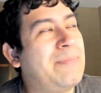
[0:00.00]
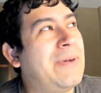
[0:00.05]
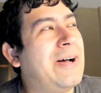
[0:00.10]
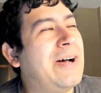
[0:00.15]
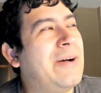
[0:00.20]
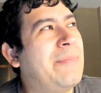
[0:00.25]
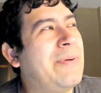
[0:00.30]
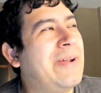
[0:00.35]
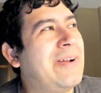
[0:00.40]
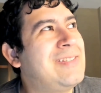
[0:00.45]

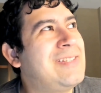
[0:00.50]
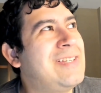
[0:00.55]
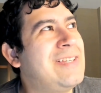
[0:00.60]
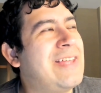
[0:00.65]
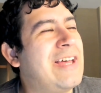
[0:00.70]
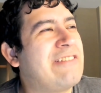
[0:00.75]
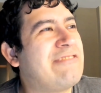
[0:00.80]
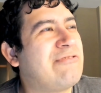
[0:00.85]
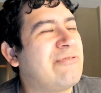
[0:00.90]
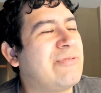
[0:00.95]
penalty
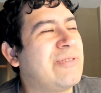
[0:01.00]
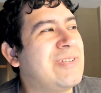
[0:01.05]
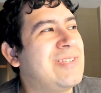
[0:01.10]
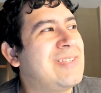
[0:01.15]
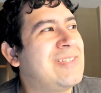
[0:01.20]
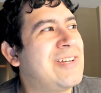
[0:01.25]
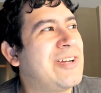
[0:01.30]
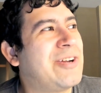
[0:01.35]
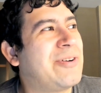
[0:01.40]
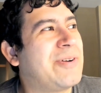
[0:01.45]
that Troy
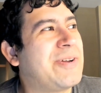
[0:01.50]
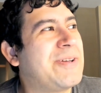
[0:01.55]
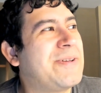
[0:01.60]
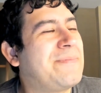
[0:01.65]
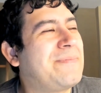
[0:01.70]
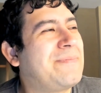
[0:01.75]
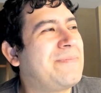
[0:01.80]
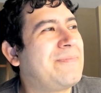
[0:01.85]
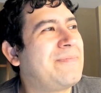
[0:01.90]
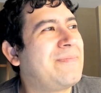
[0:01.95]
Terry
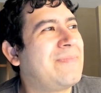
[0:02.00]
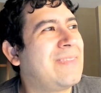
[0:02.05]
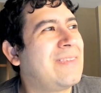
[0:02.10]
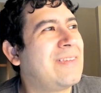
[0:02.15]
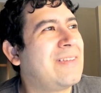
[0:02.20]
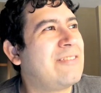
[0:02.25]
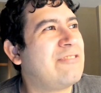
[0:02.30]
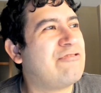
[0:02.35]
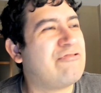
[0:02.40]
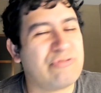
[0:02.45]

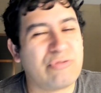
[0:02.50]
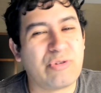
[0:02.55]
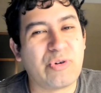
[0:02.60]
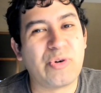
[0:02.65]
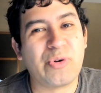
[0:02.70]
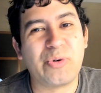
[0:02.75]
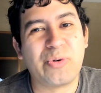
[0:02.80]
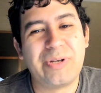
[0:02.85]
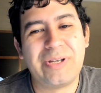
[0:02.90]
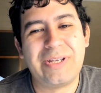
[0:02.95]

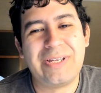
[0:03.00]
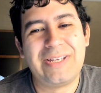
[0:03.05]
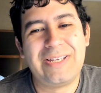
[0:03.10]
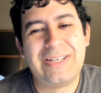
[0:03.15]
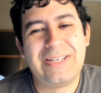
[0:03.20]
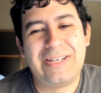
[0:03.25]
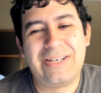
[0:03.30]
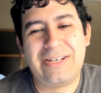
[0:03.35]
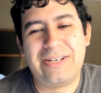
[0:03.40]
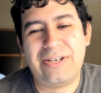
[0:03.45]
drew,
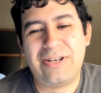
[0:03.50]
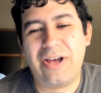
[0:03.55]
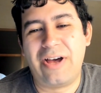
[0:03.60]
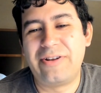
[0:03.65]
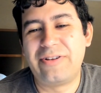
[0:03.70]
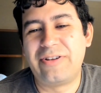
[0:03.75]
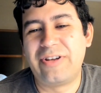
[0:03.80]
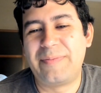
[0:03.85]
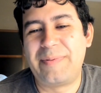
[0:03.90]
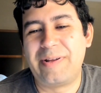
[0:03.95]
not
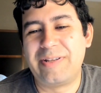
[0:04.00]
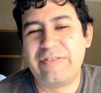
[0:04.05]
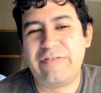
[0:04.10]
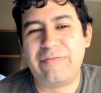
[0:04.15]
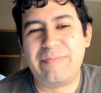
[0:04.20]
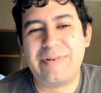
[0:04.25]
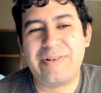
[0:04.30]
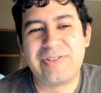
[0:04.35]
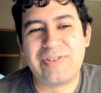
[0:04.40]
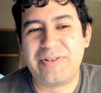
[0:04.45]
a good penalty for
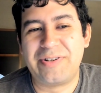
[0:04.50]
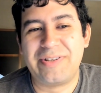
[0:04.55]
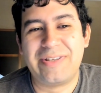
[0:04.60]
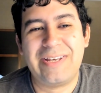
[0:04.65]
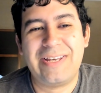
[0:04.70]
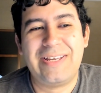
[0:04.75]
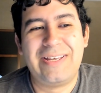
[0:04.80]
Minnesota.